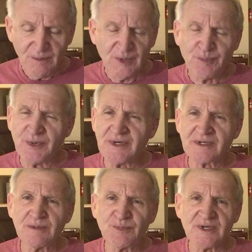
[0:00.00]
But
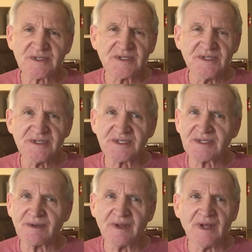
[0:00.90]
Burks, Burks's
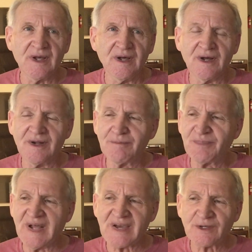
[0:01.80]
is uh,
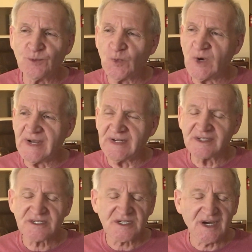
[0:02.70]
black and
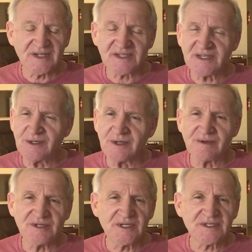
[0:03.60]
white shots
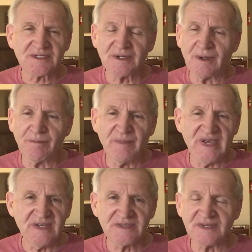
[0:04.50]
here, just
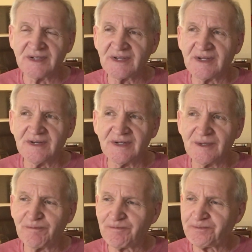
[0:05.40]
amazing. Uh,